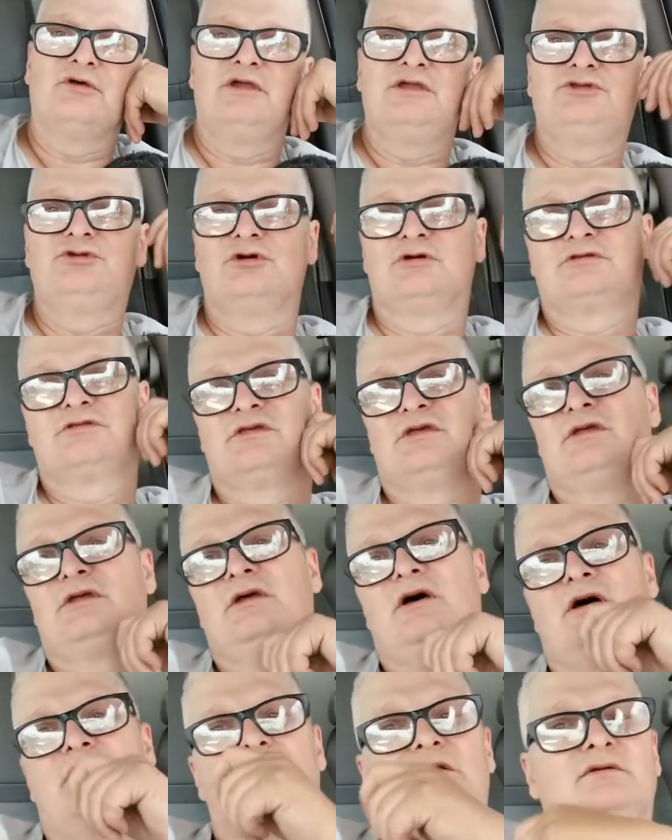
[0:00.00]
he took
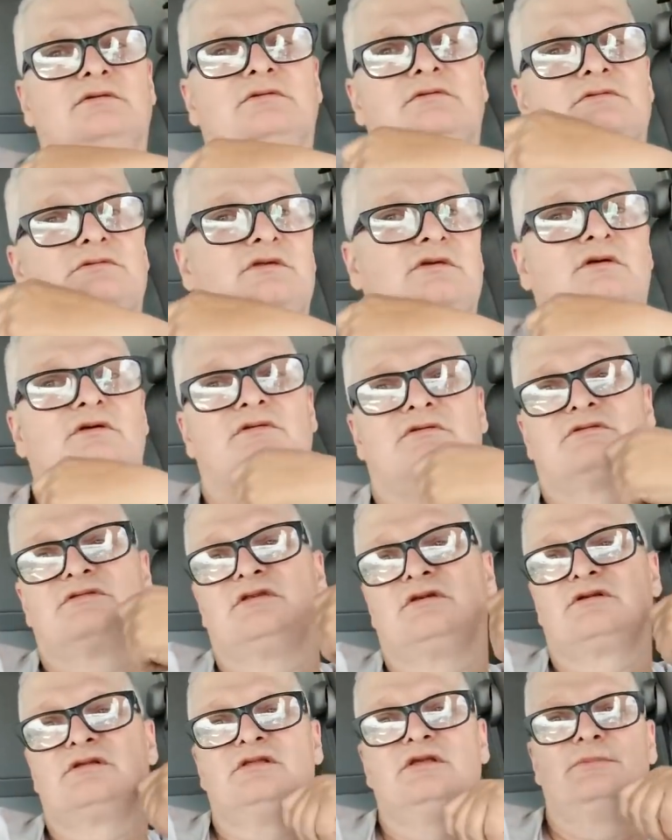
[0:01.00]

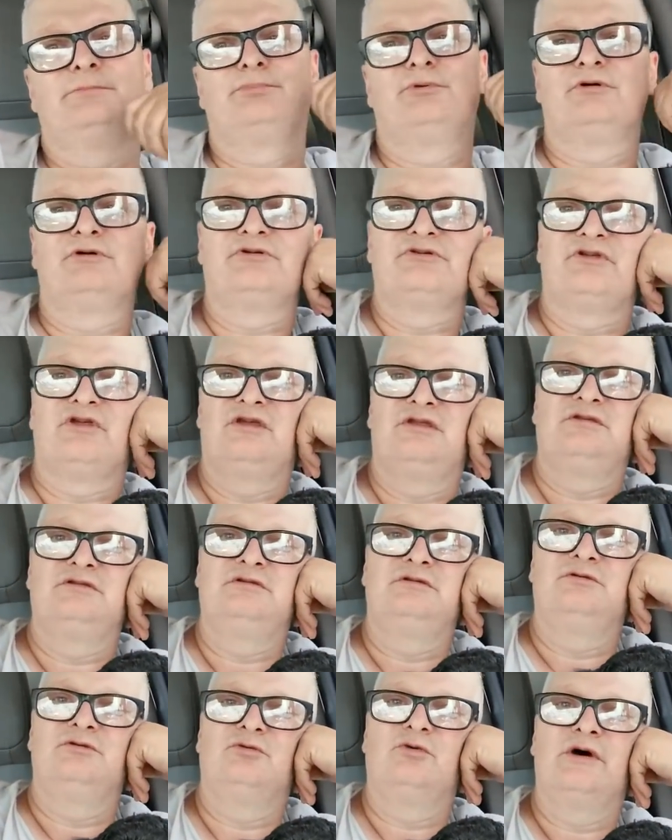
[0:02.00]
the clippers and
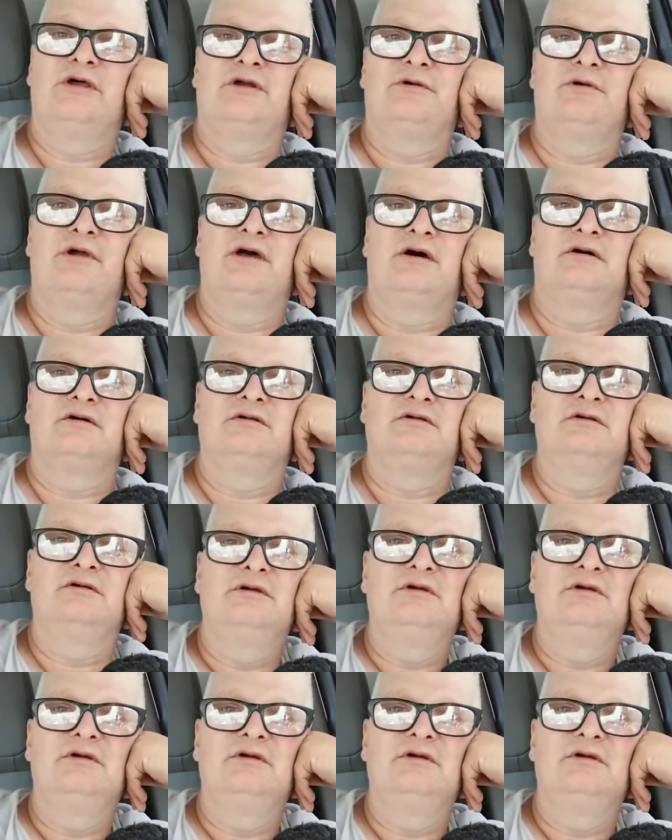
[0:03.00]
went around.